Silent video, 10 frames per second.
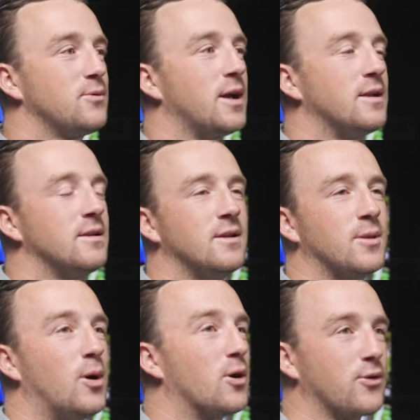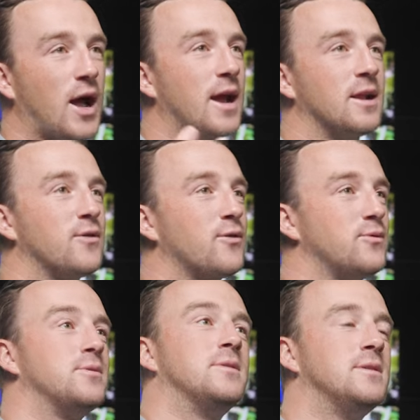Right. If the ball goes high enough,
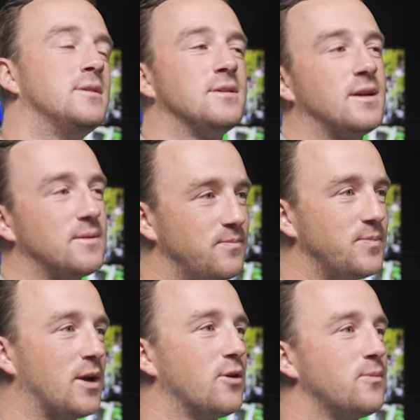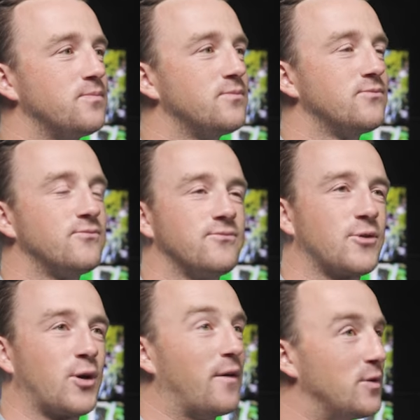you know,
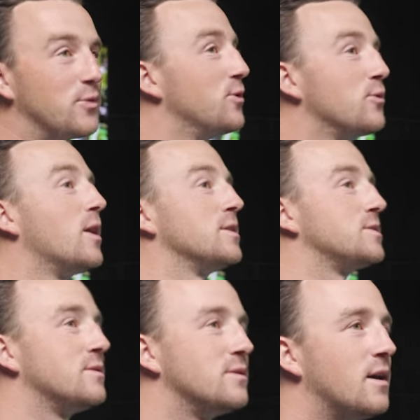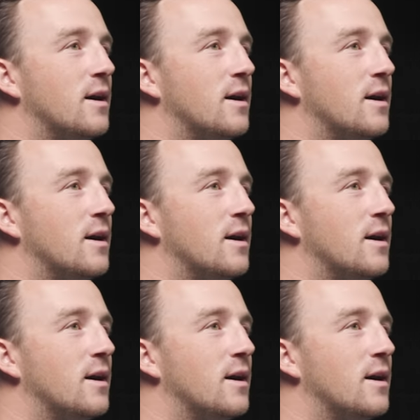gravity will do the rest. Exactly.